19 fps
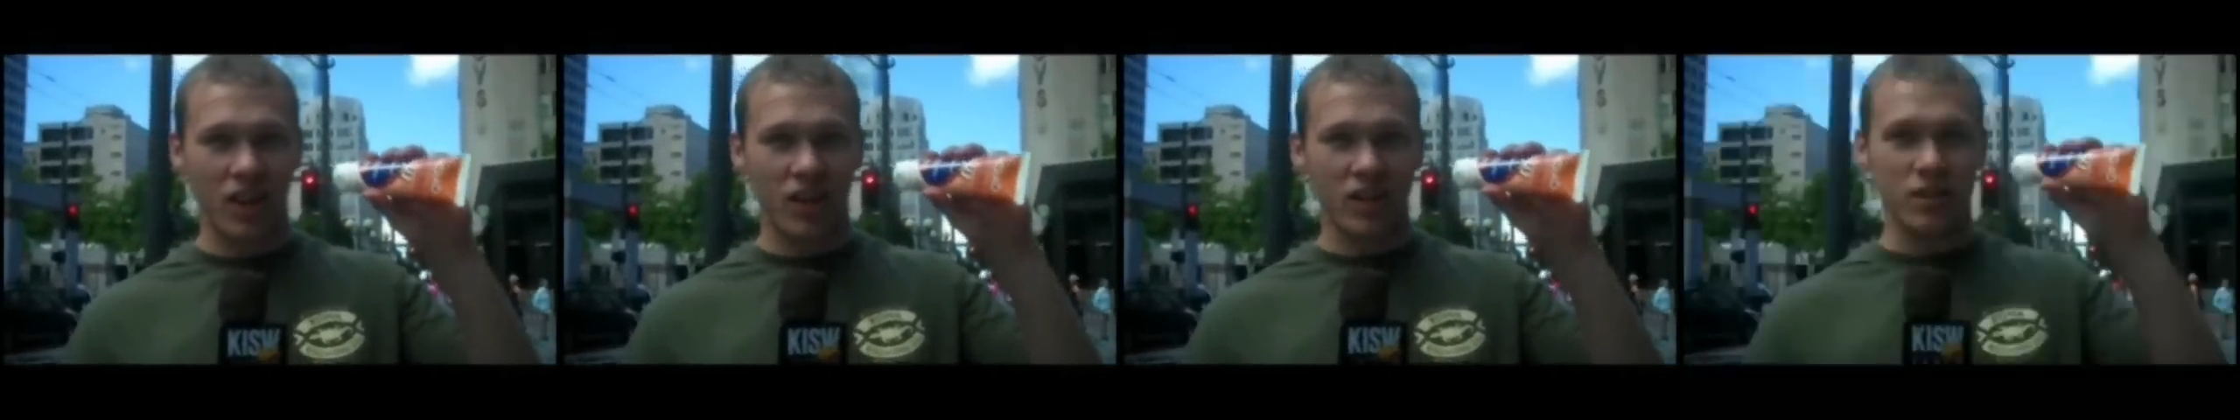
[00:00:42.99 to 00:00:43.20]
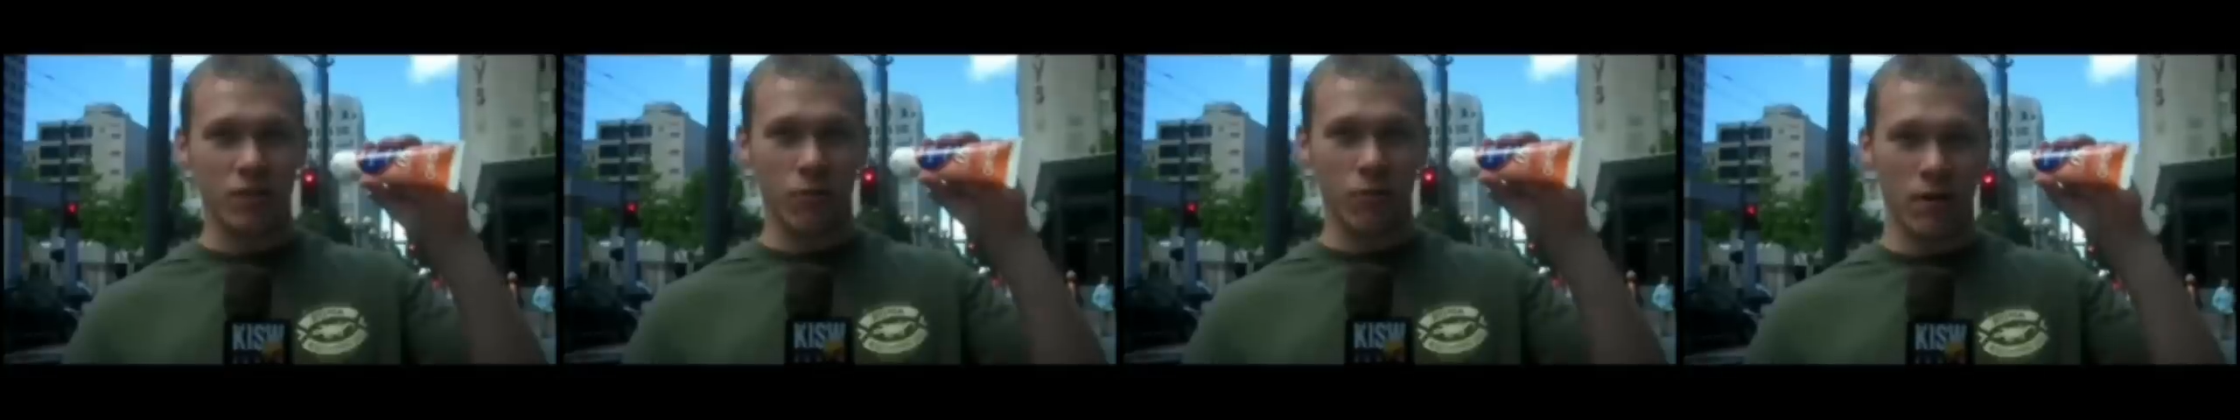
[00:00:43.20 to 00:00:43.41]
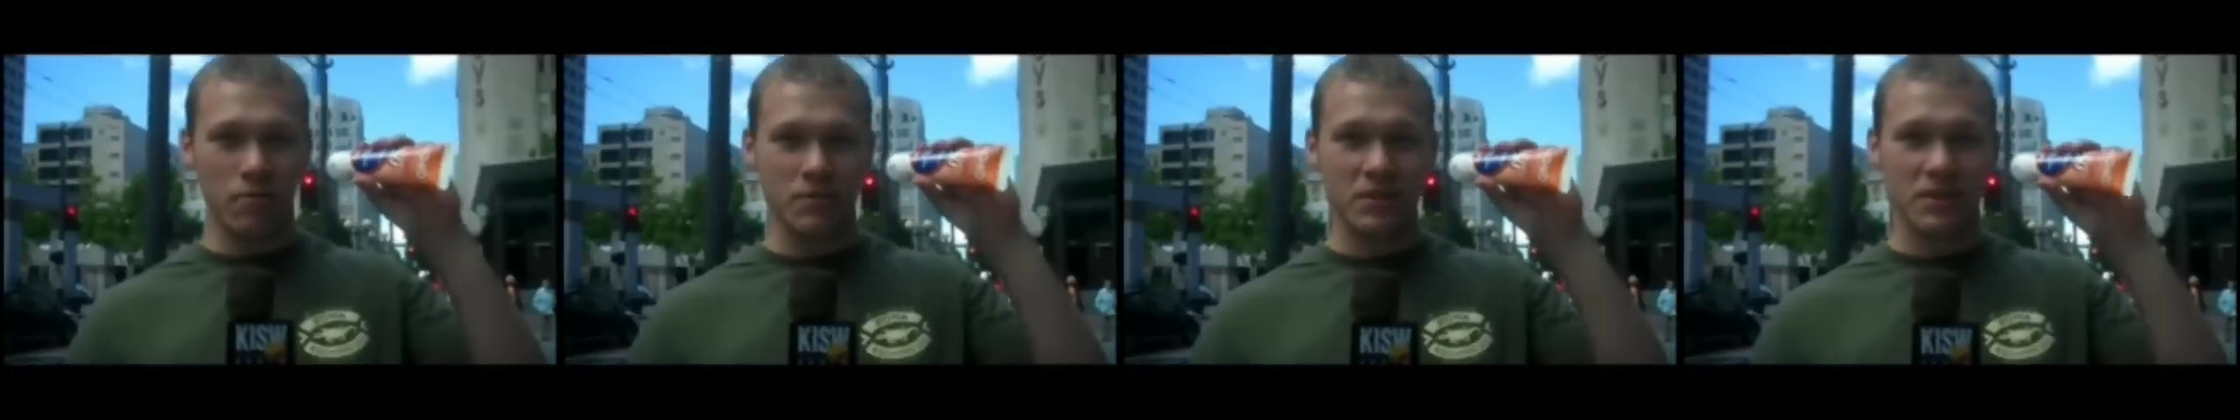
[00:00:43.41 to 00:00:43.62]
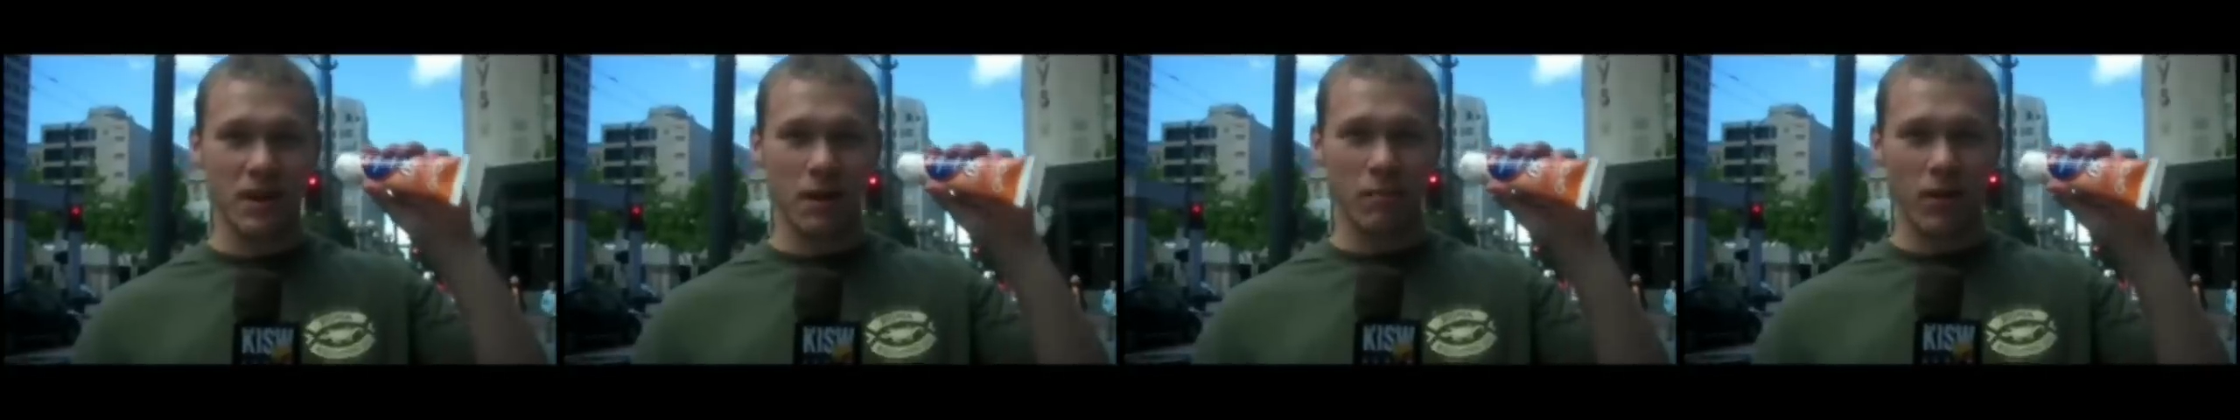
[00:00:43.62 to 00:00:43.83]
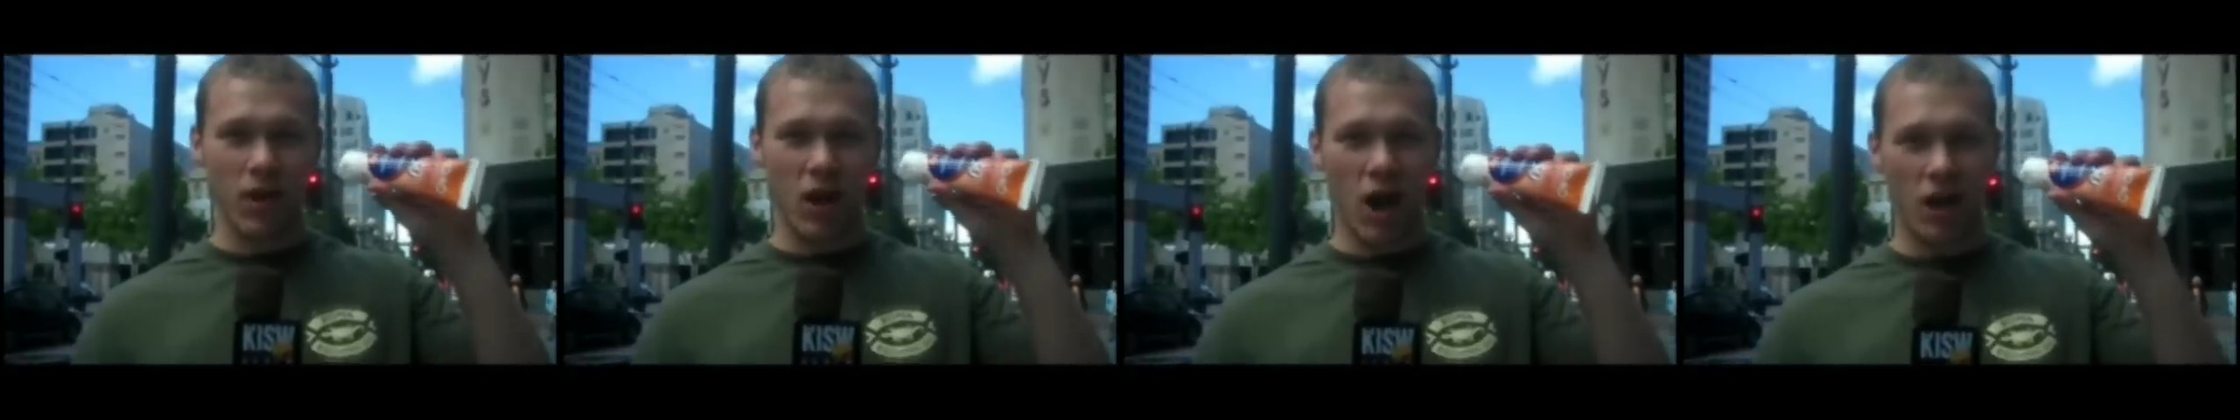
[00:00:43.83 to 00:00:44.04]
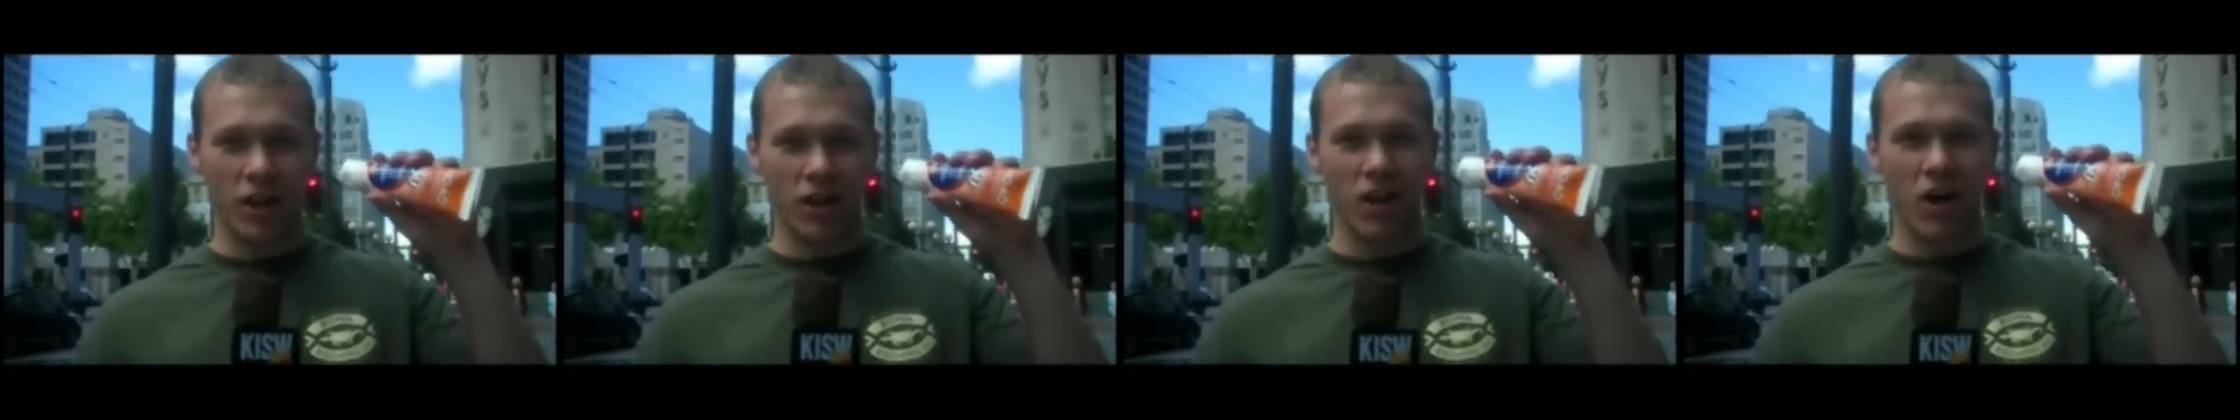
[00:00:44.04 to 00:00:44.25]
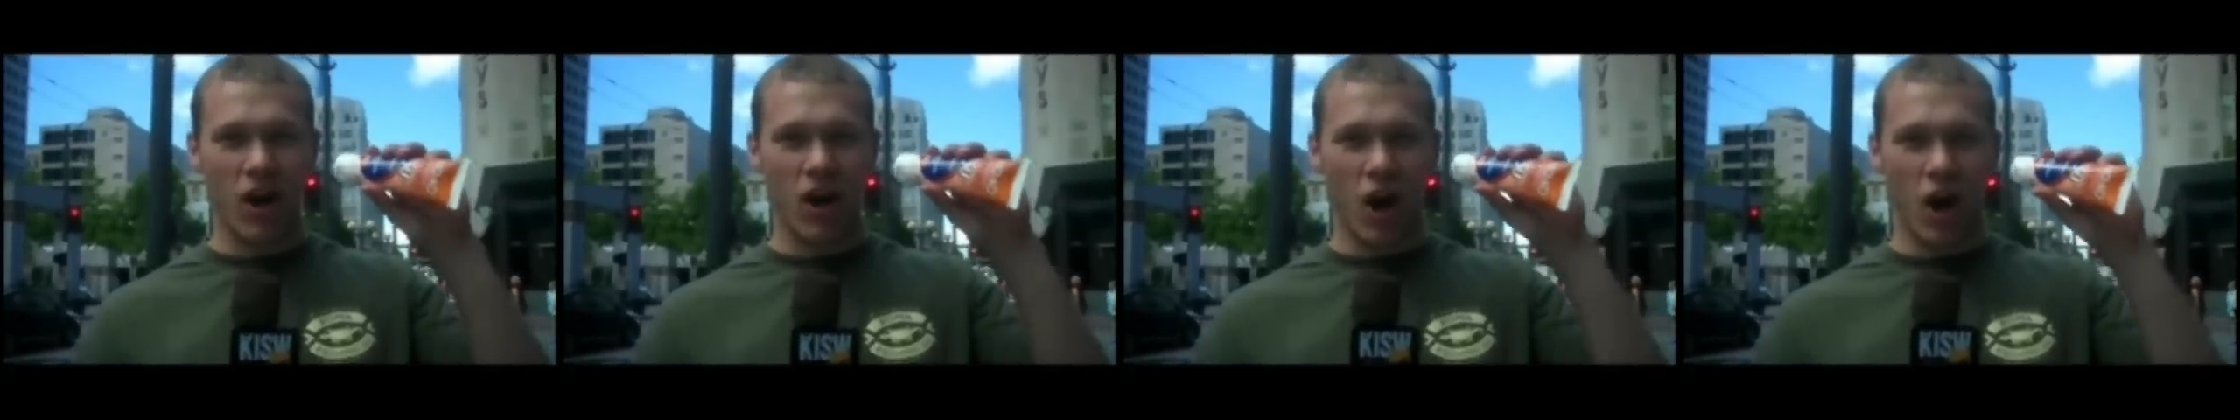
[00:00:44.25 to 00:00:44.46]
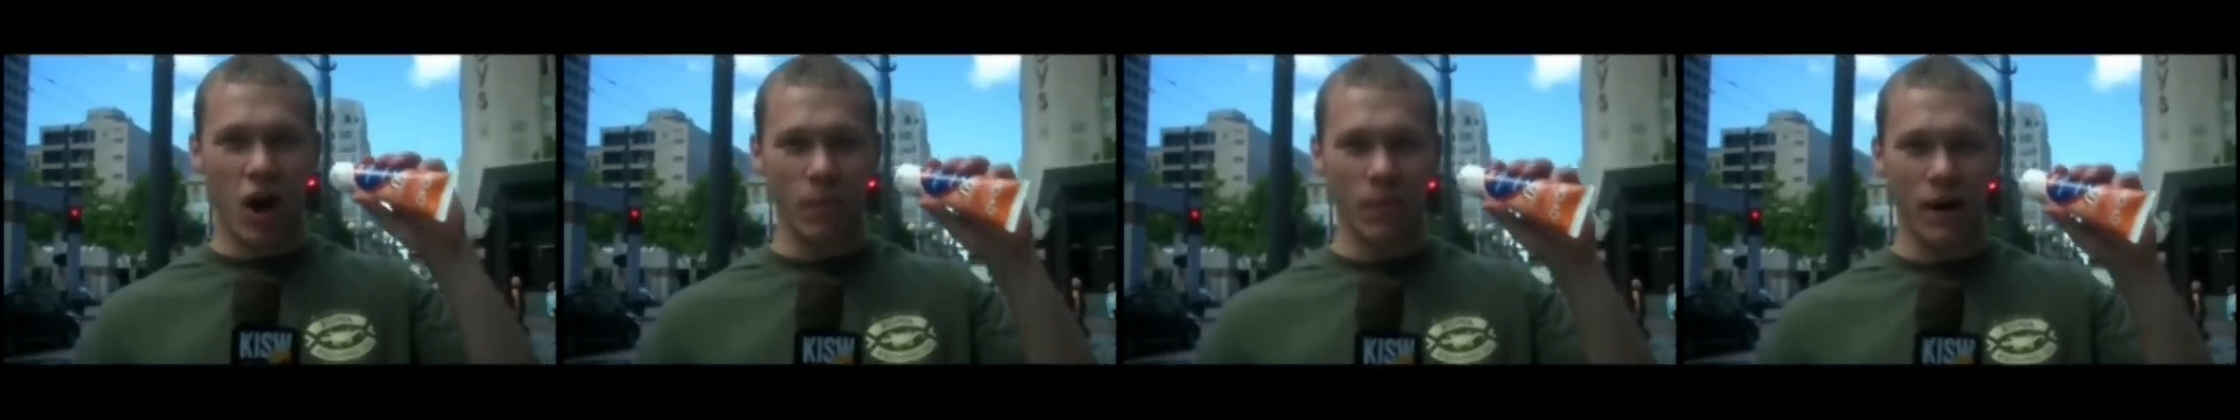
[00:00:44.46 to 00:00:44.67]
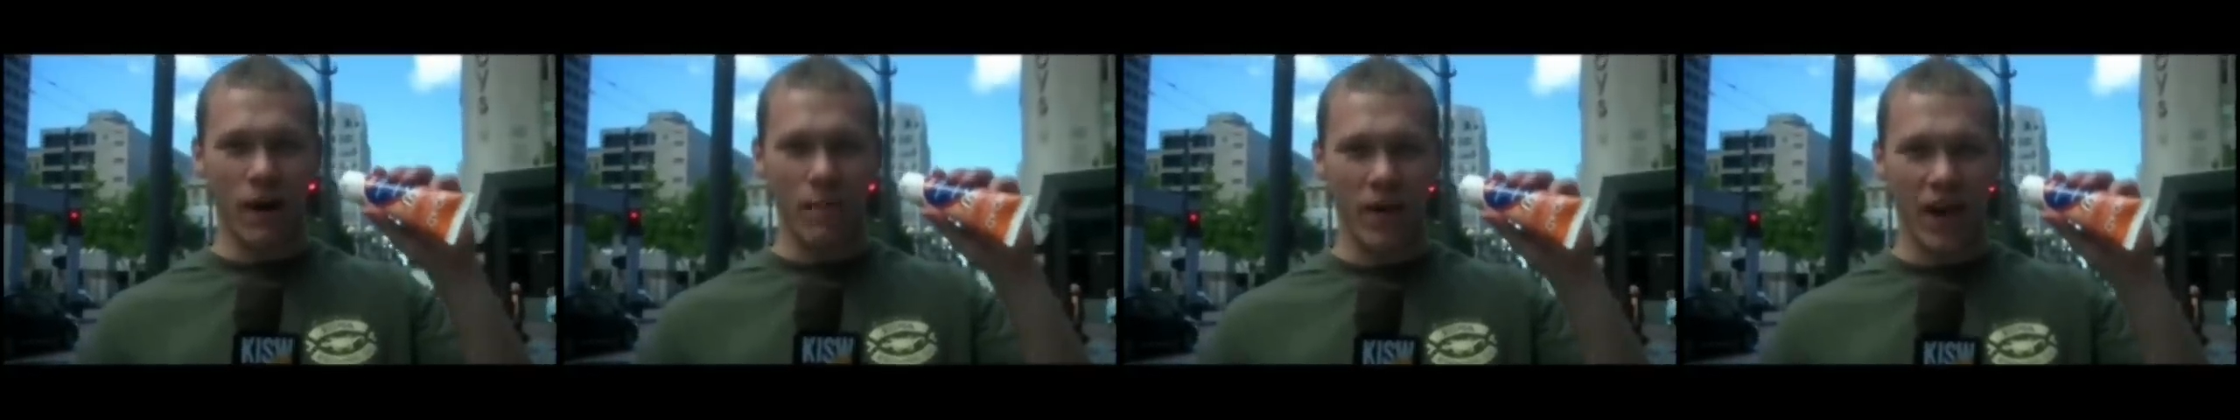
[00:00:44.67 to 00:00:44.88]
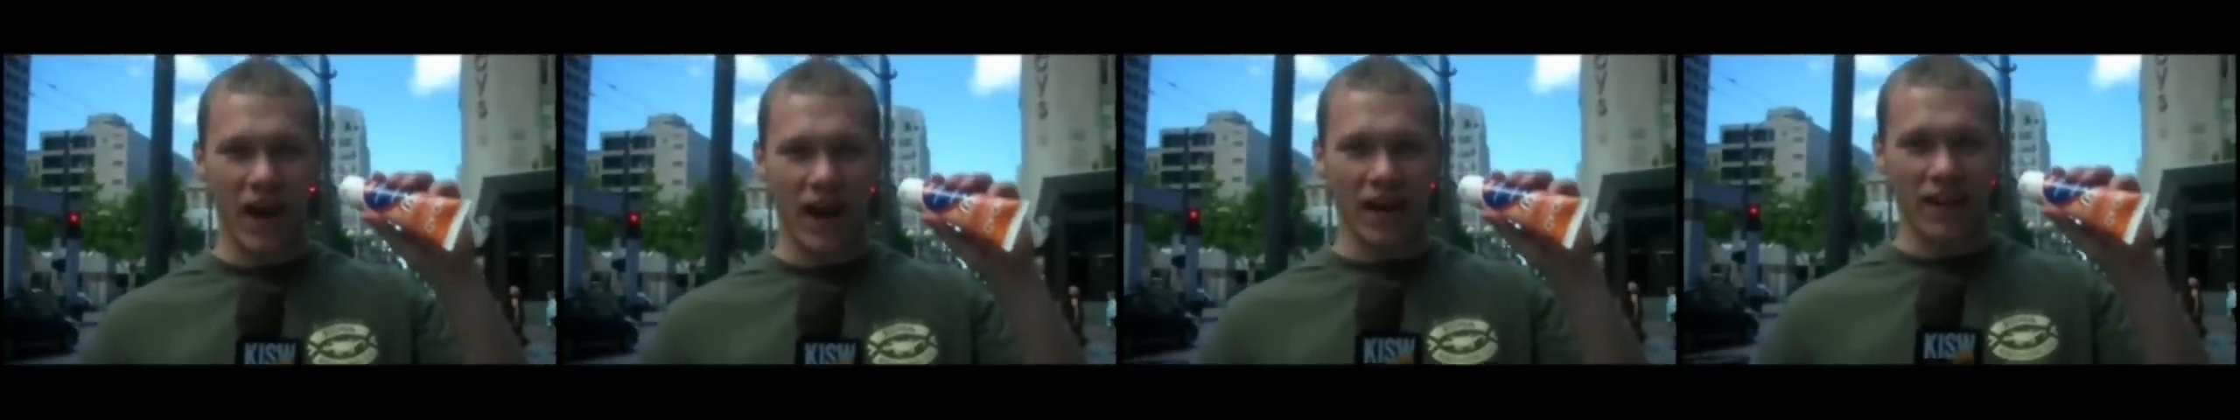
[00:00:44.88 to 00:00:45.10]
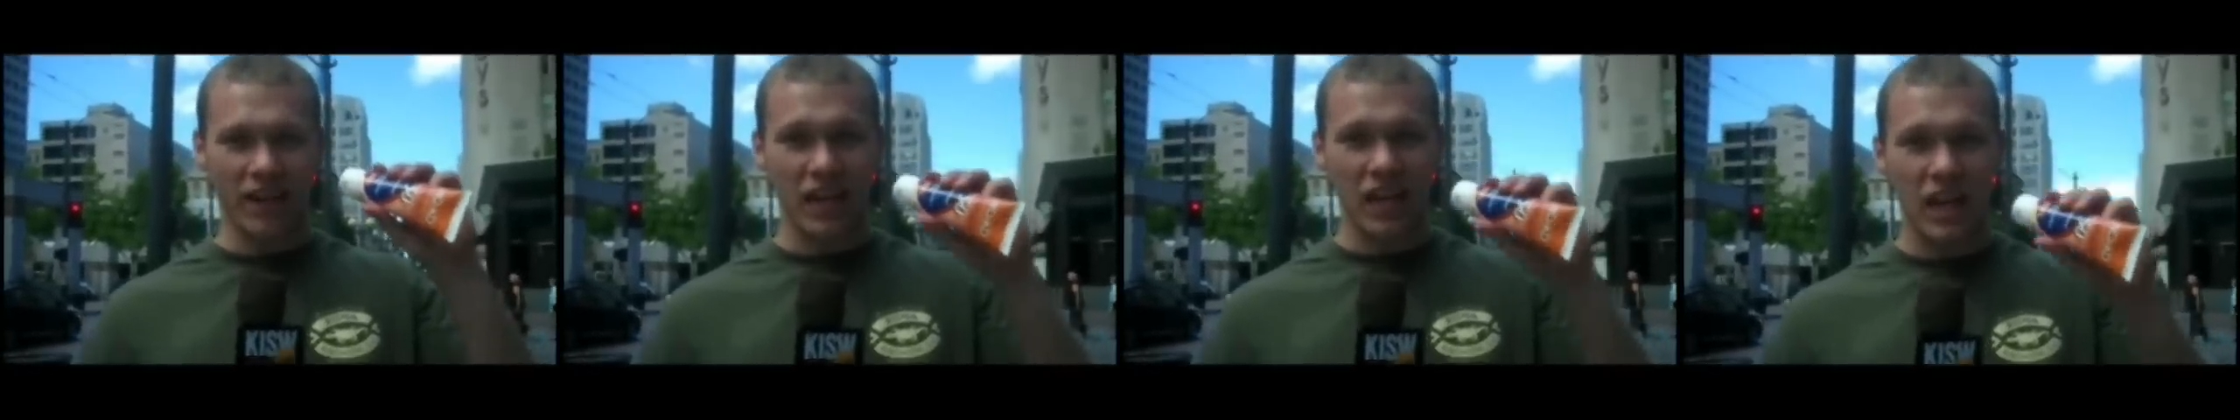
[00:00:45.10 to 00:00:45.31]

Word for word: to rub sunblock on my bag.